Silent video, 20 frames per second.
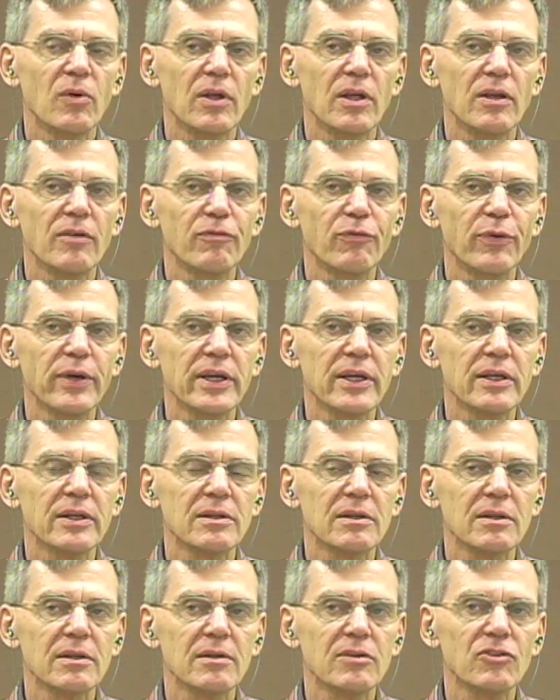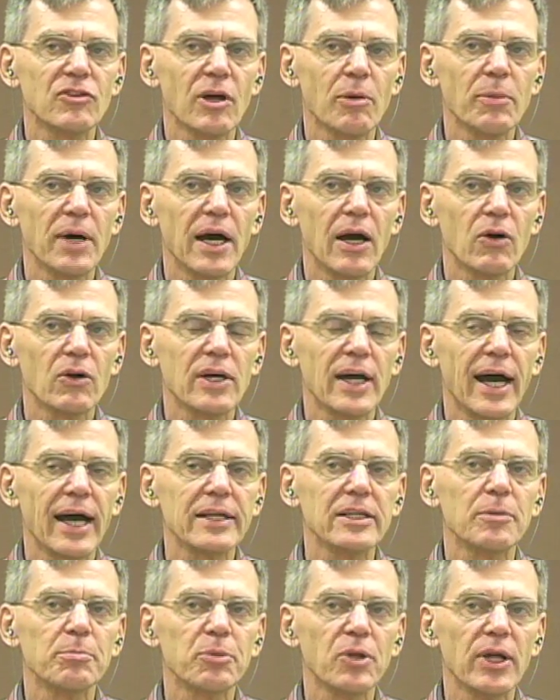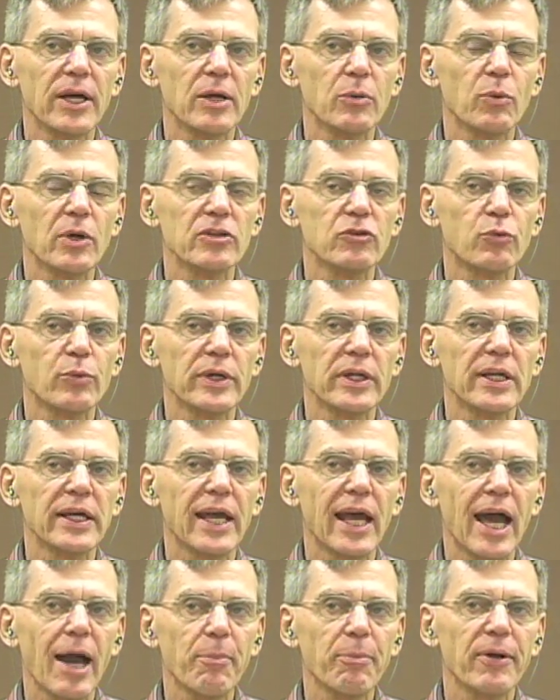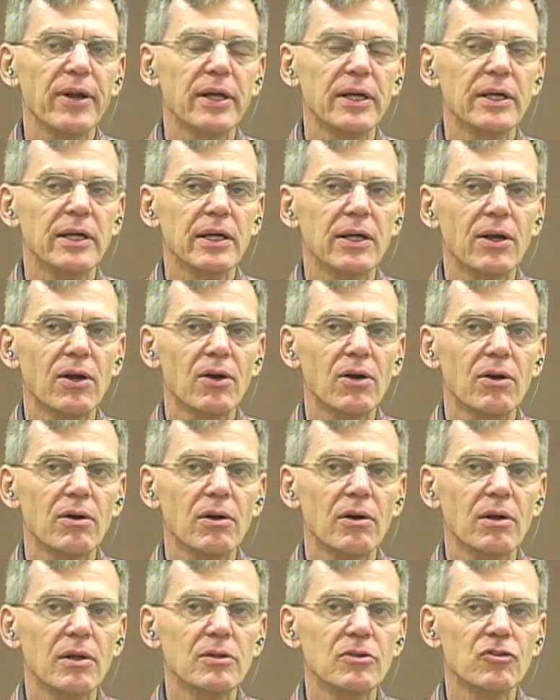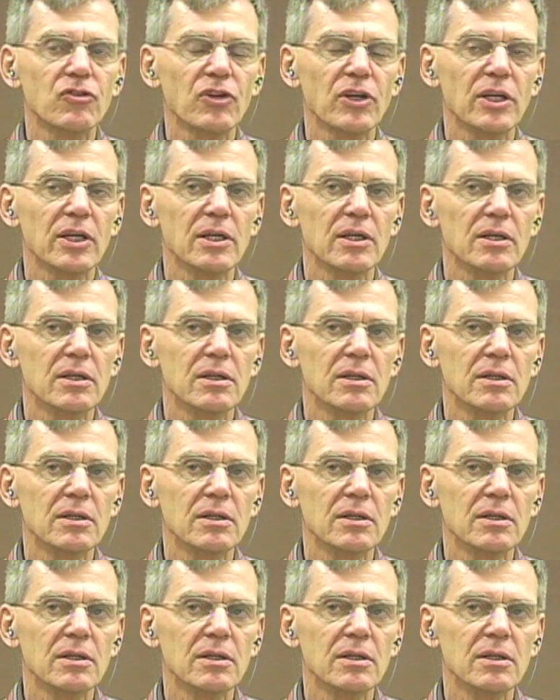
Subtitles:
if we can somehow contemplate what's really happening here and see